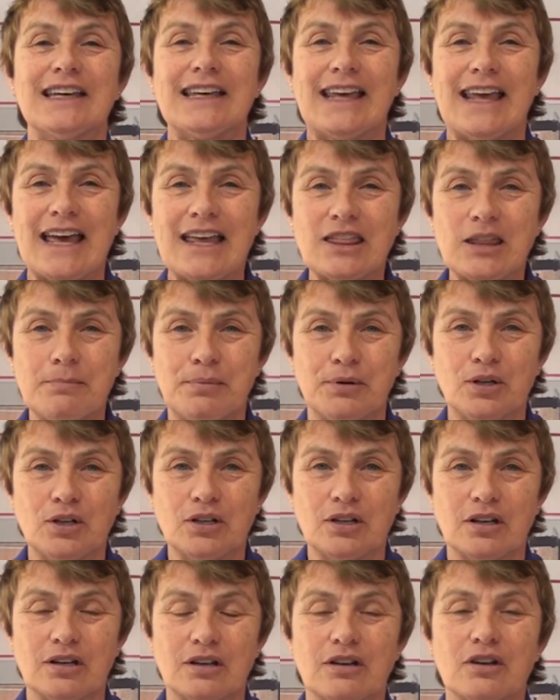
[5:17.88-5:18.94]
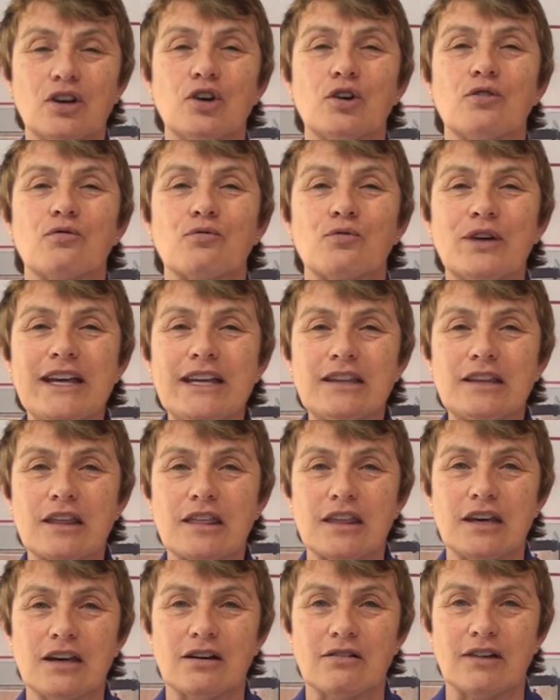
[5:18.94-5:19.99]
get the book, read the
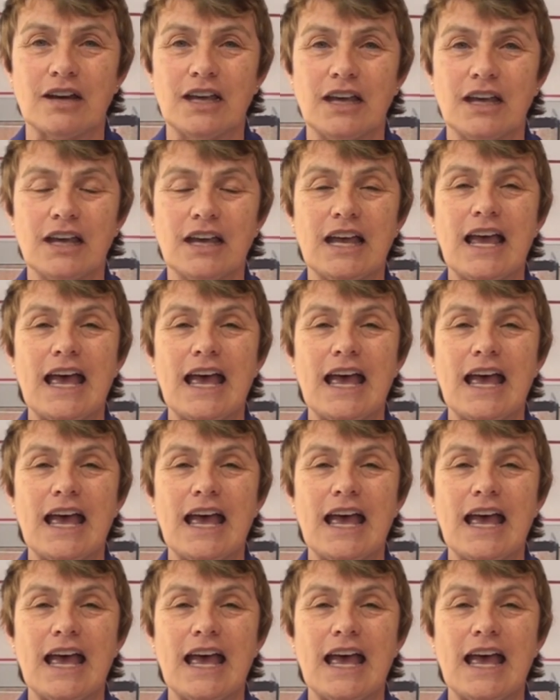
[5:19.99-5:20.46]
theory,